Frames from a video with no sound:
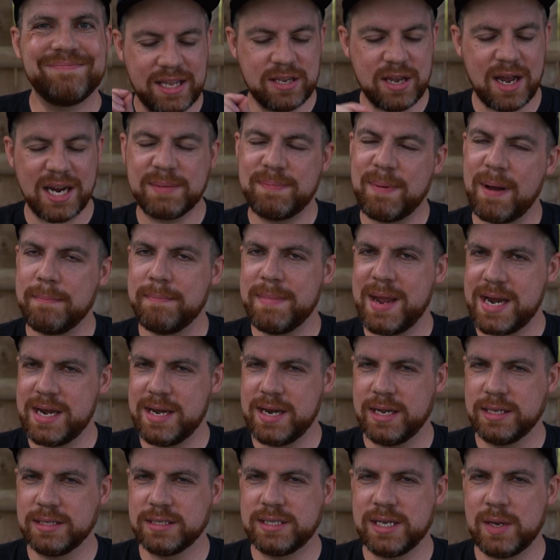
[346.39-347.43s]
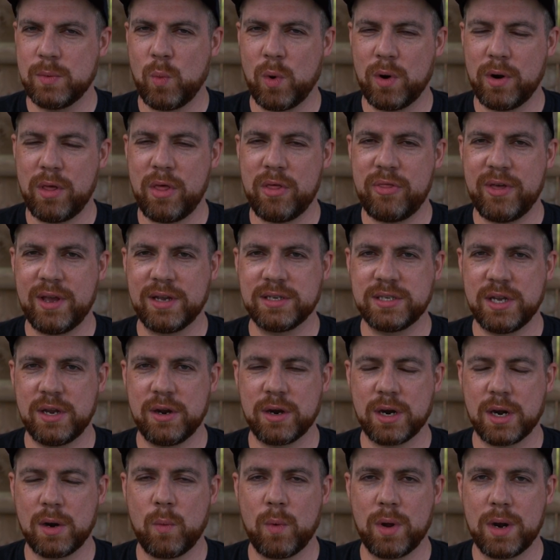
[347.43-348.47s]
He talked about maintenance, and one of the things that
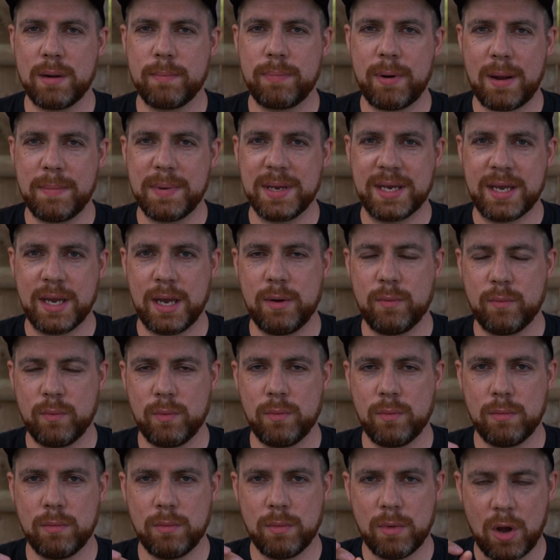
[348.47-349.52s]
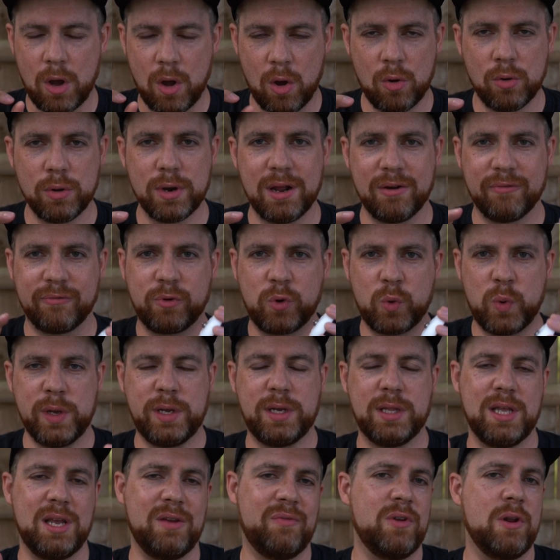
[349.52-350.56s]
you're going to want to probably get a hold of
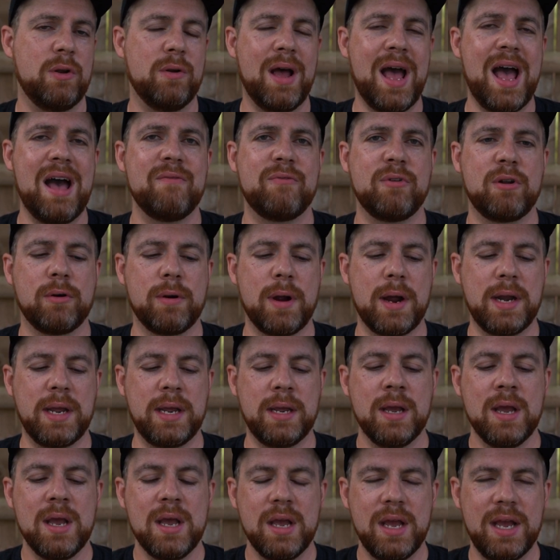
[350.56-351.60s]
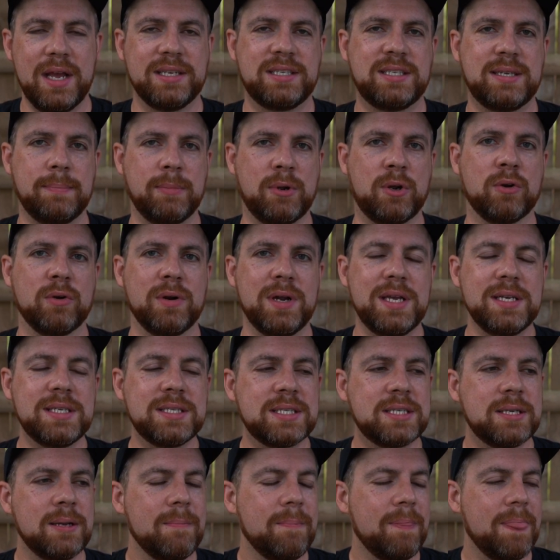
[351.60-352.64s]
quickly if you don't have it already is some
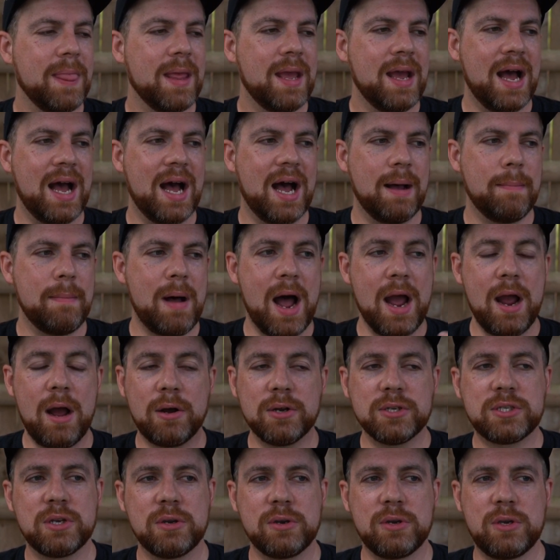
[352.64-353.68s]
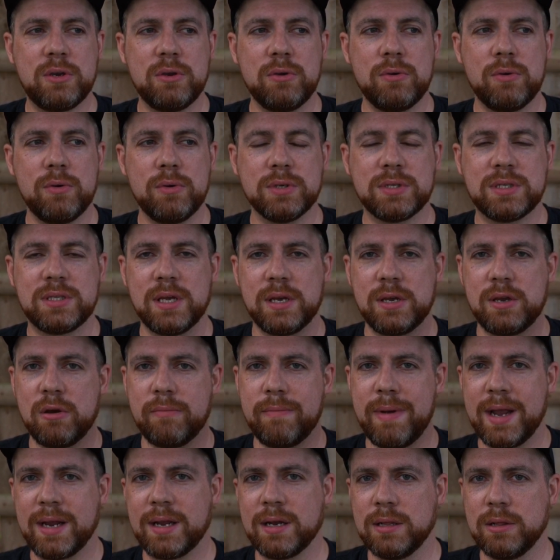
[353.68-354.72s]
grease. I also use the
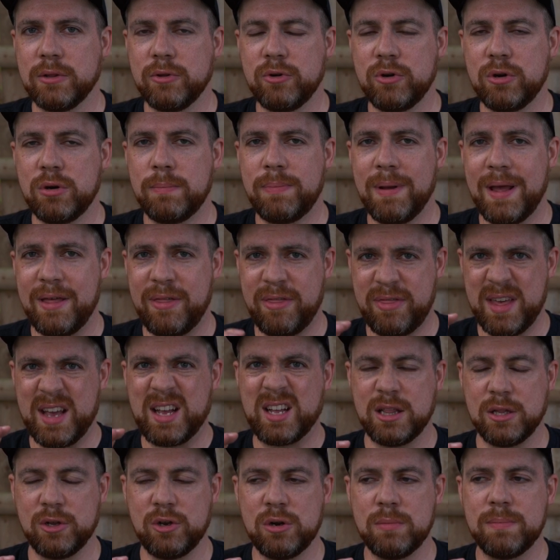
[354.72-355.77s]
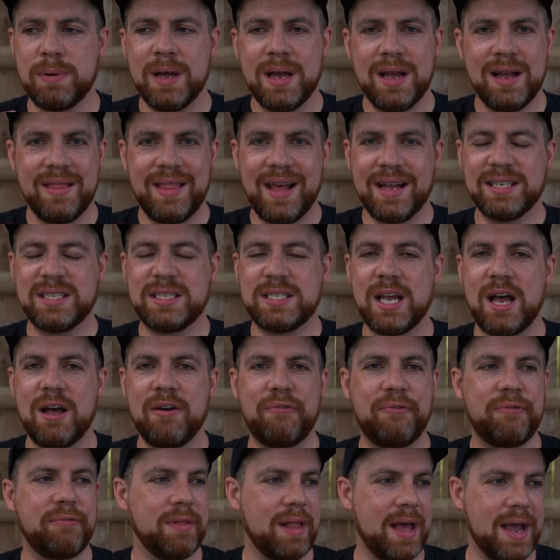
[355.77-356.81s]
Omega Lube, Thick Lube. That
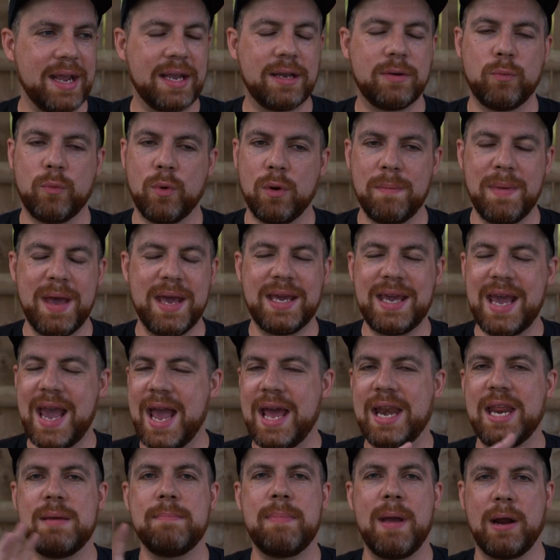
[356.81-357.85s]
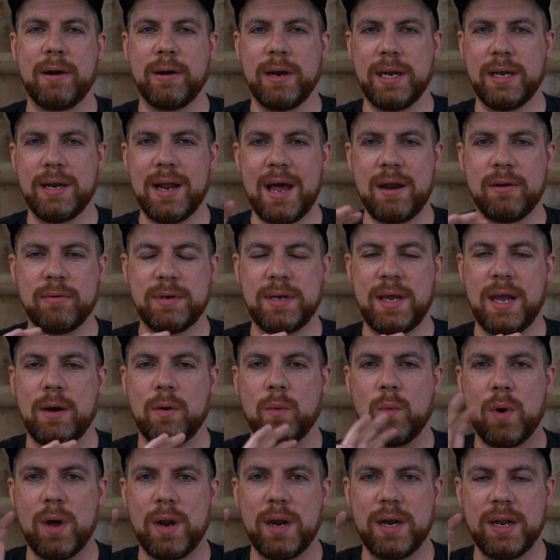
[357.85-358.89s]
stuff, like, will make any bearing, I don't care
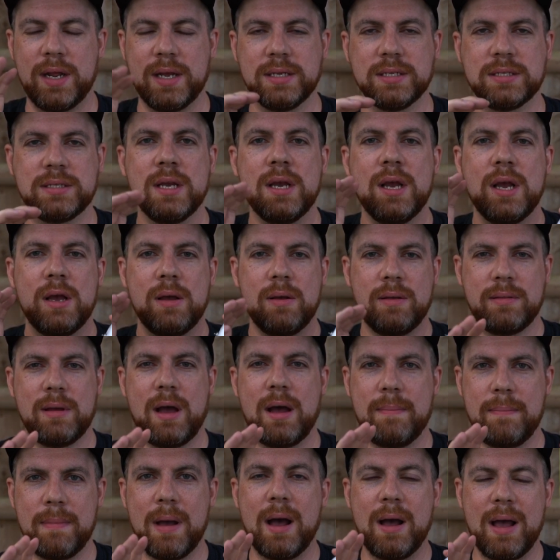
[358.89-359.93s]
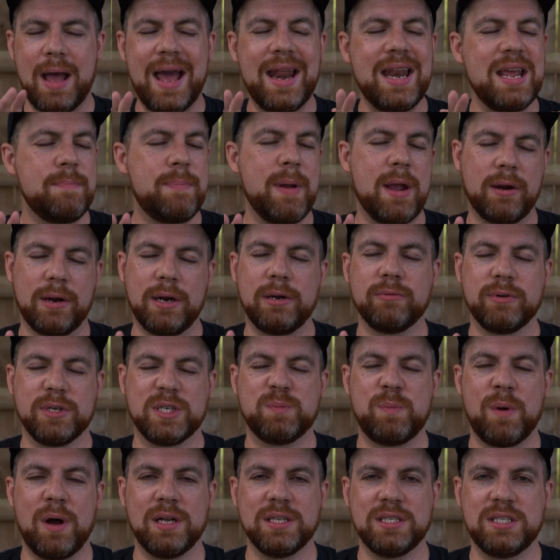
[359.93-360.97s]
what it is, any bearing
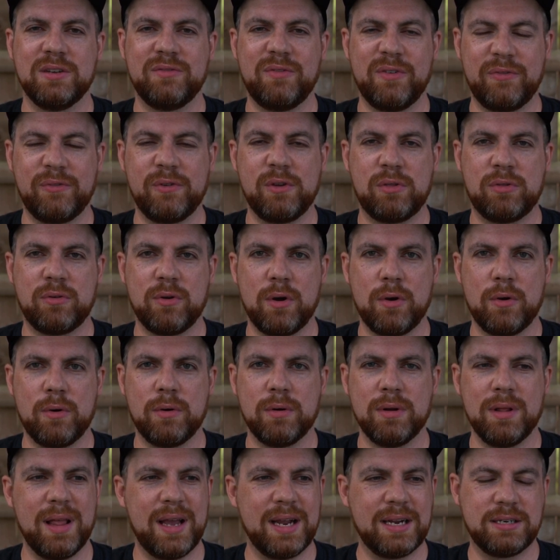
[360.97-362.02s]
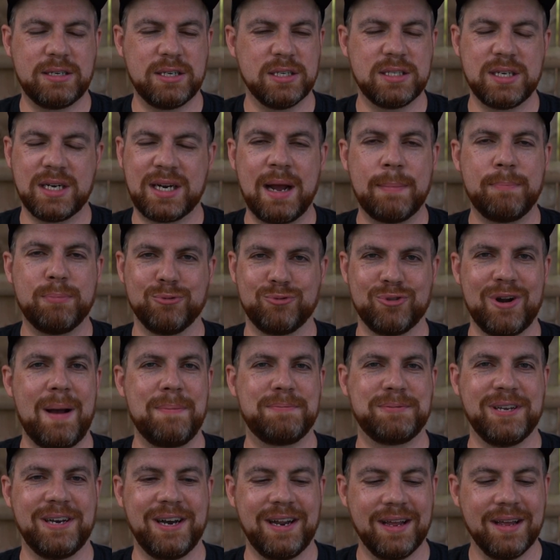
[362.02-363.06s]
responsive if you throw, like, just a couple
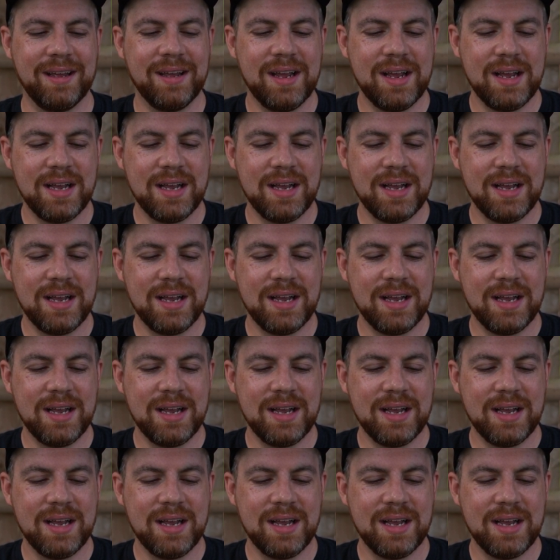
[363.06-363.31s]
drops in it.